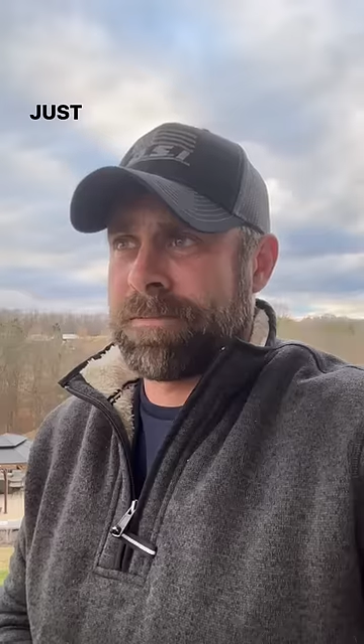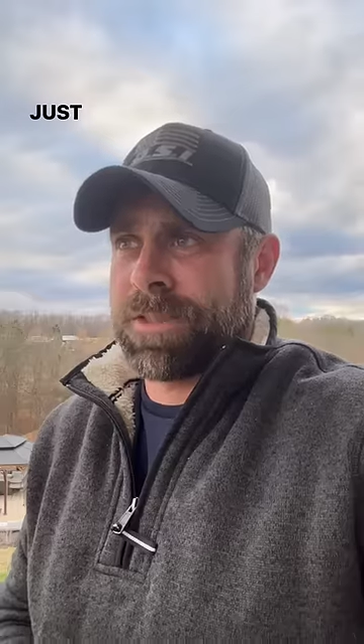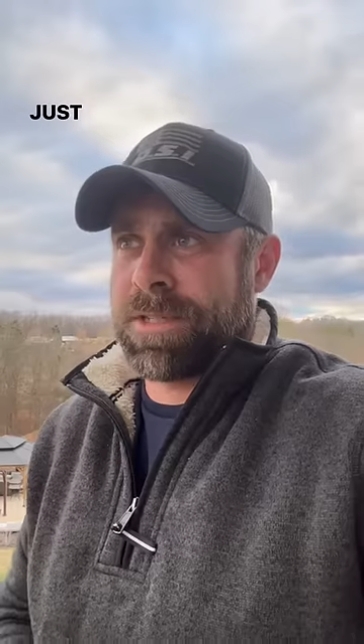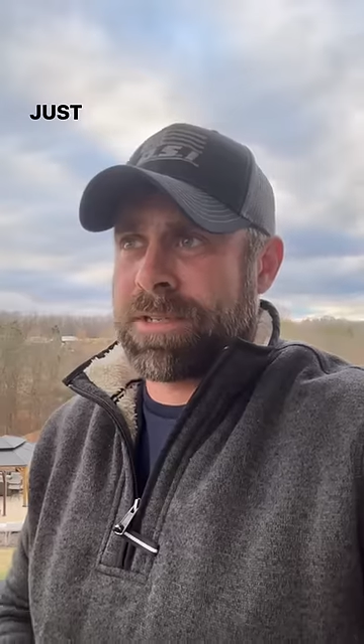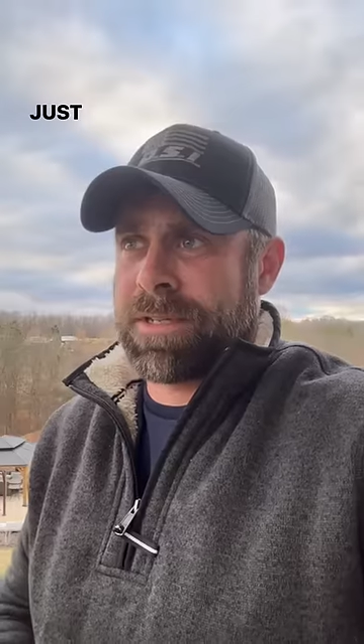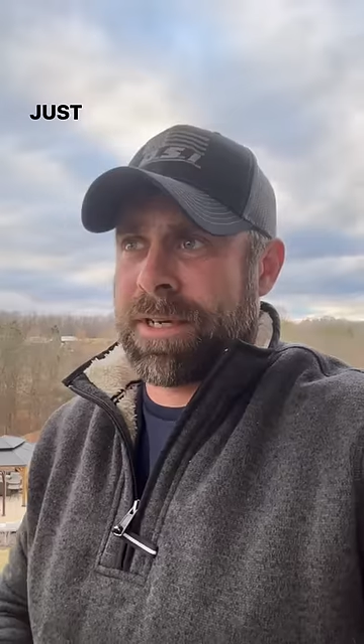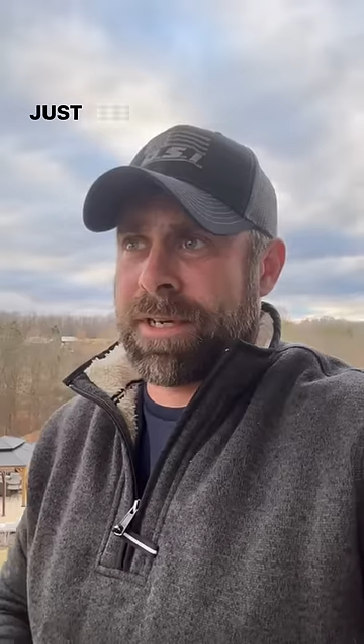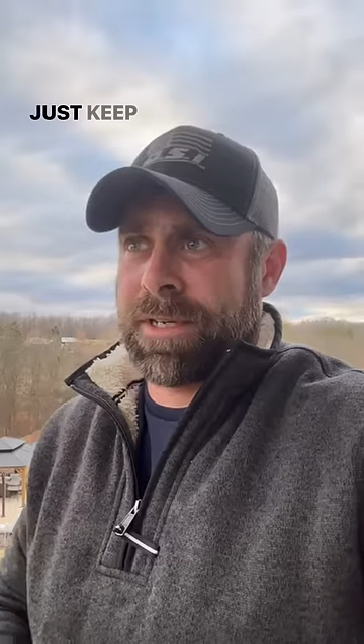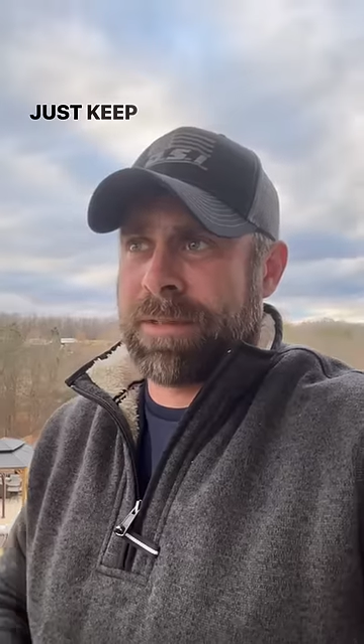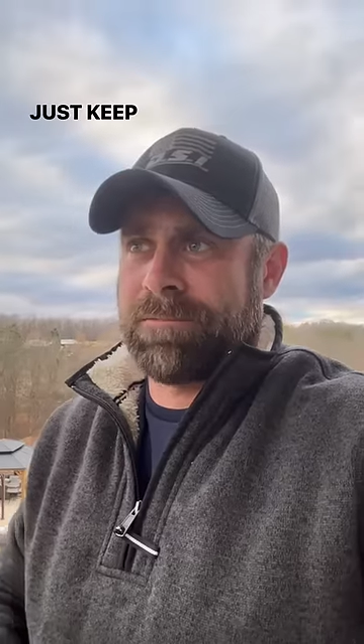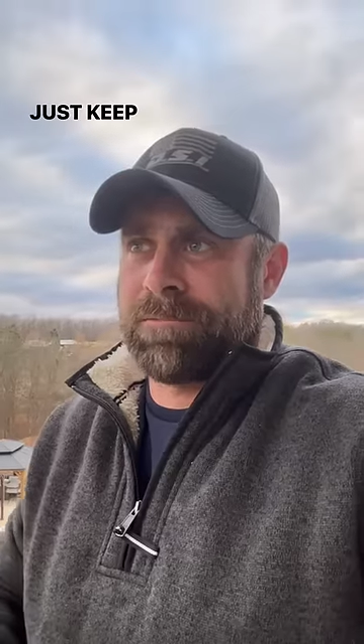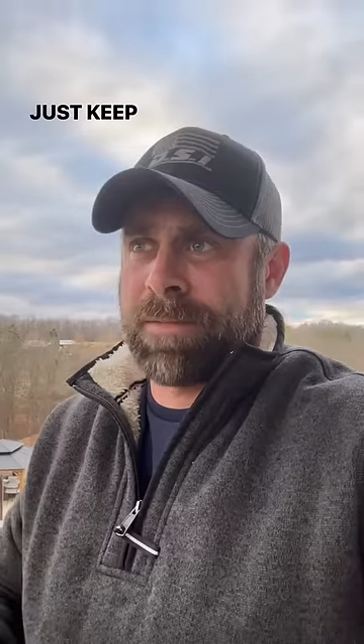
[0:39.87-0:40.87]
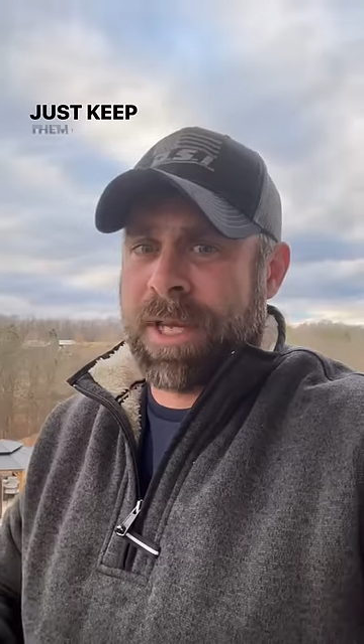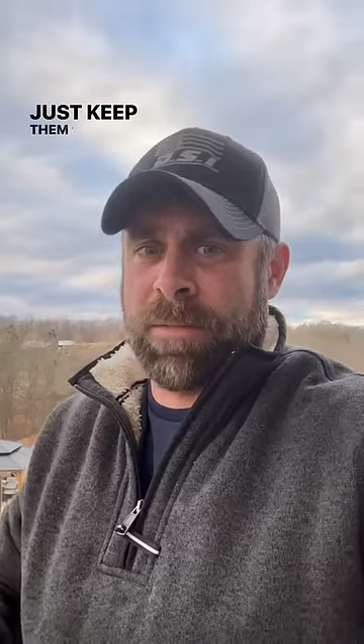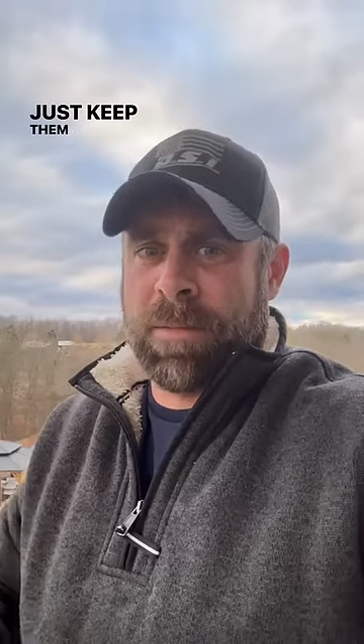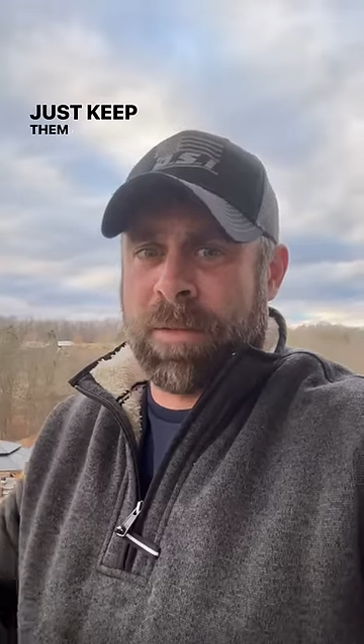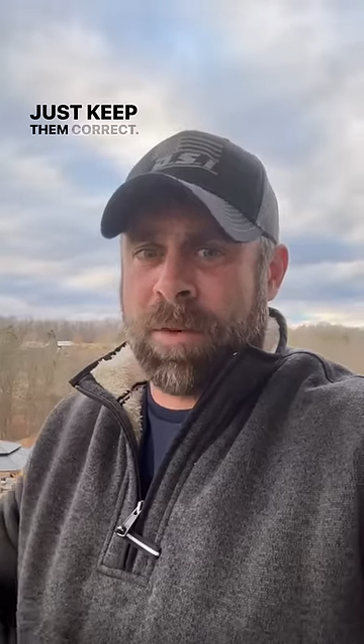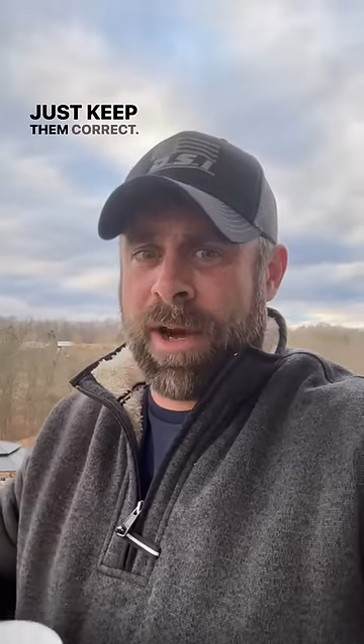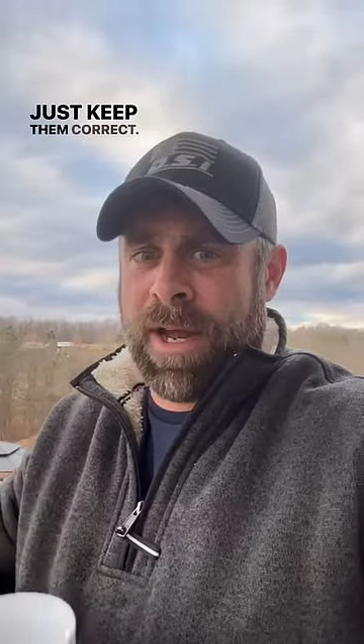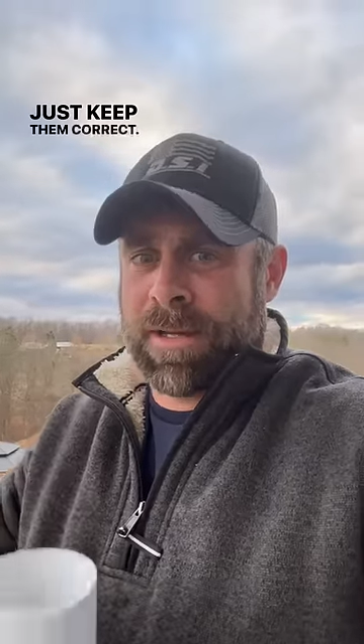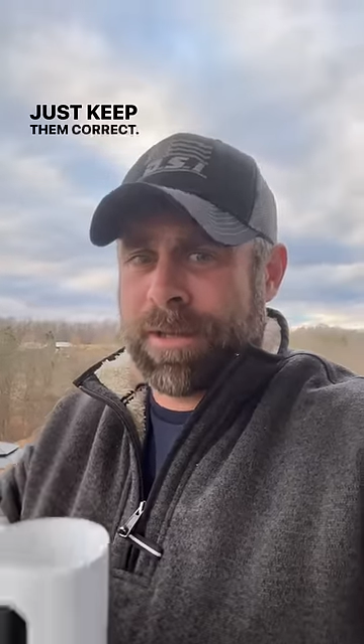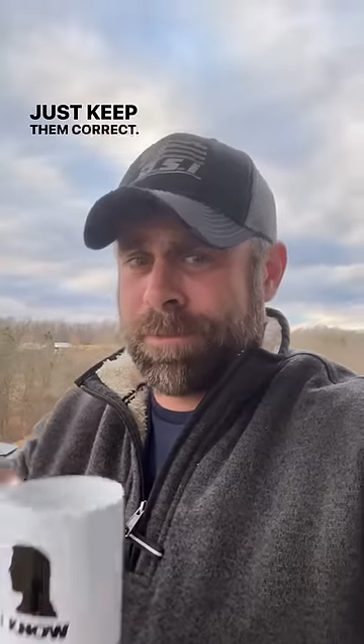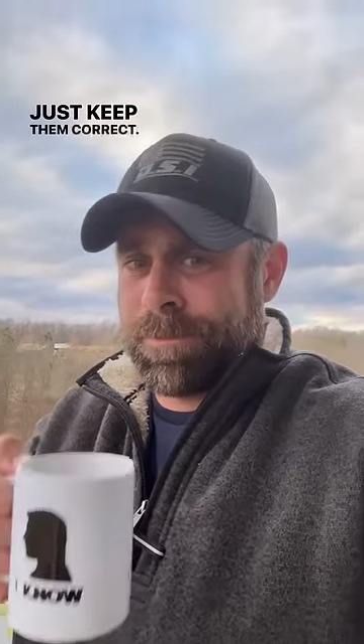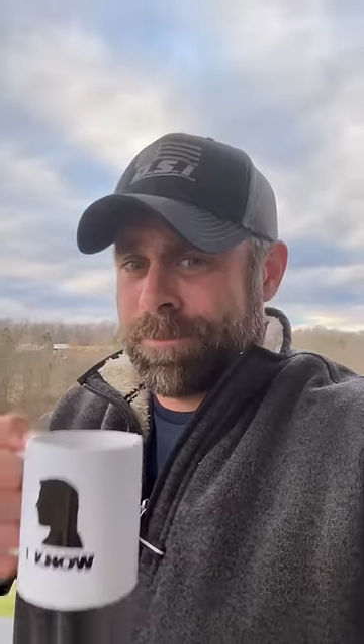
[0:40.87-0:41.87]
just uh, keep them correct.